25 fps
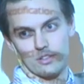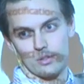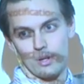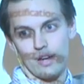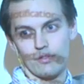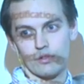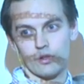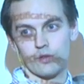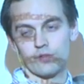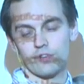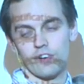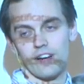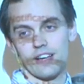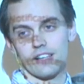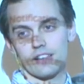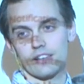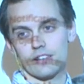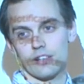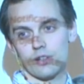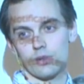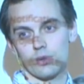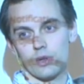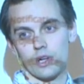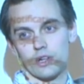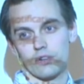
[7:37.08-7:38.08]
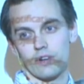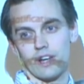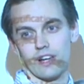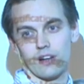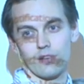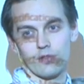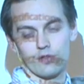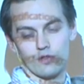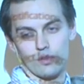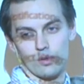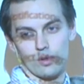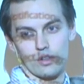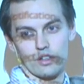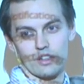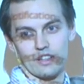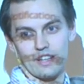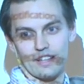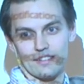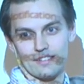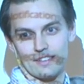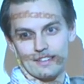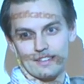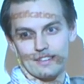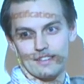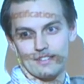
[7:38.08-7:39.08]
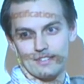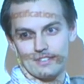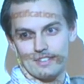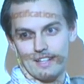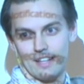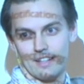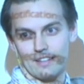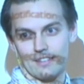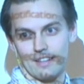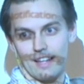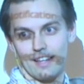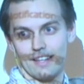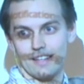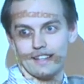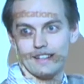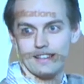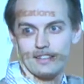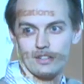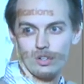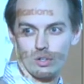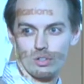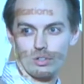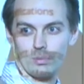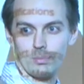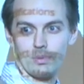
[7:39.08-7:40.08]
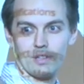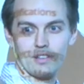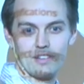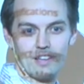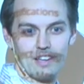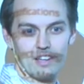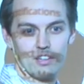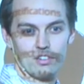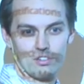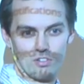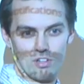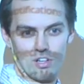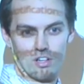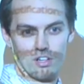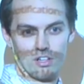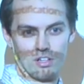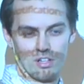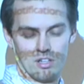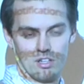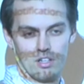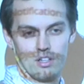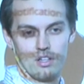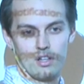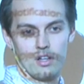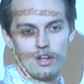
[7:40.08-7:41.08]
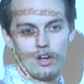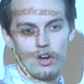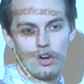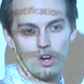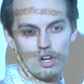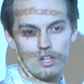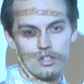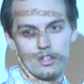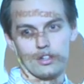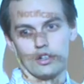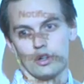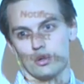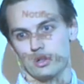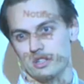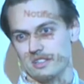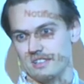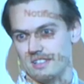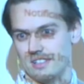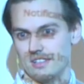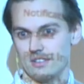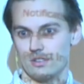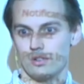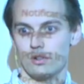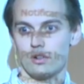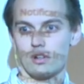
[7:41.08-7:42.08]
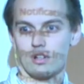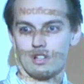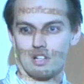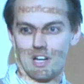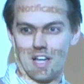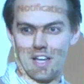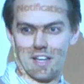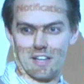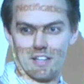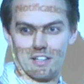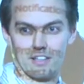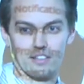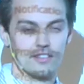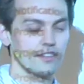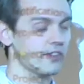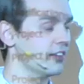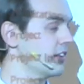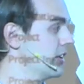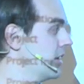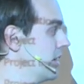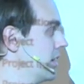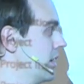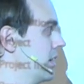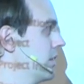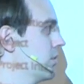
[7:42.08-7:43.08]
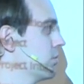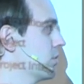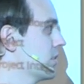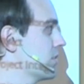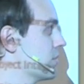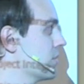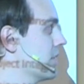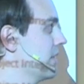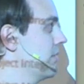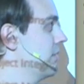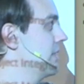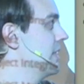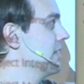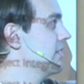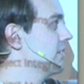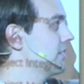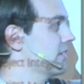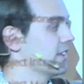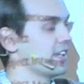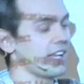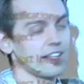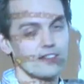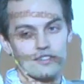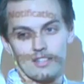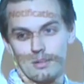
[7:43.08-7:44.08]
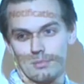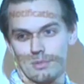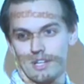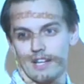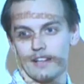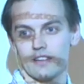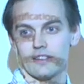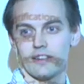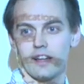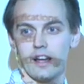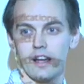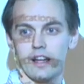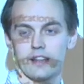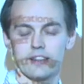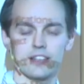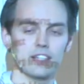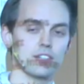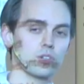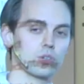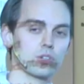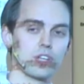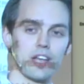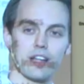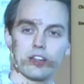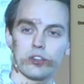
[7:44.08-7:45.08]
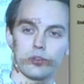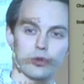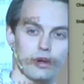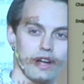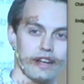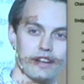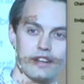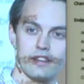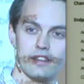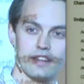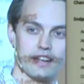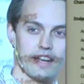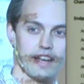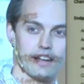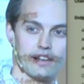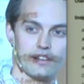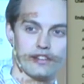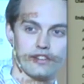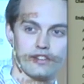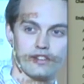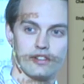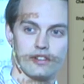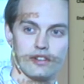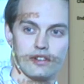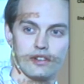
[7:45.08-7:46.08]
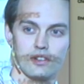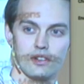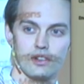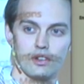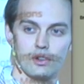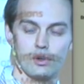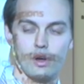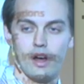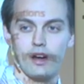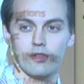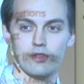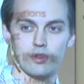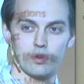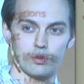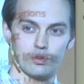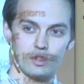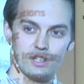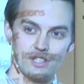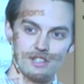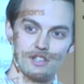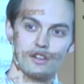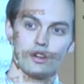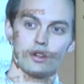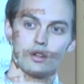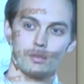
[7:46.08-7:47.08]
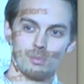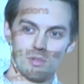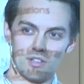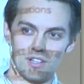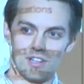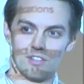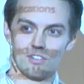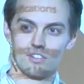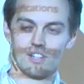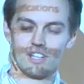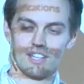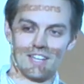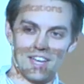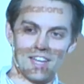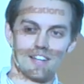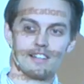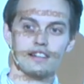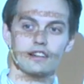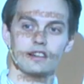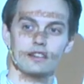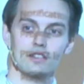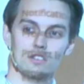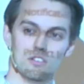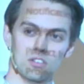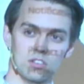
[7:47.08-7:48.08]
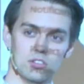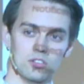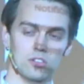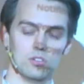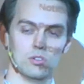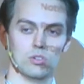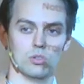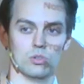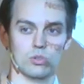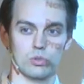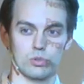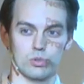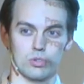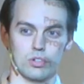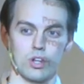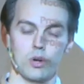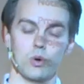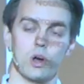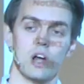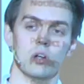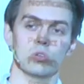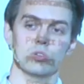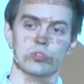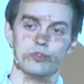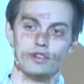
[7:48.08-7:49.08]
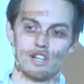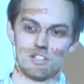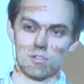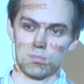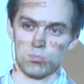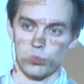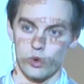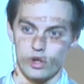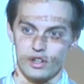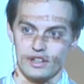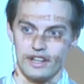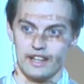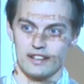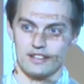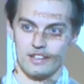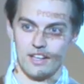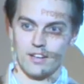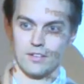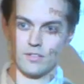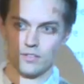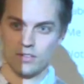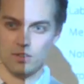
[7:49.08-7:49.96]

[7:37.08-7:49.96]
You have to find the URL for getting this data in documentation, hard code it into your client, retrieve this, get some data, and then you can't do anything else. You have to read the documentation again to know how to fetch more data.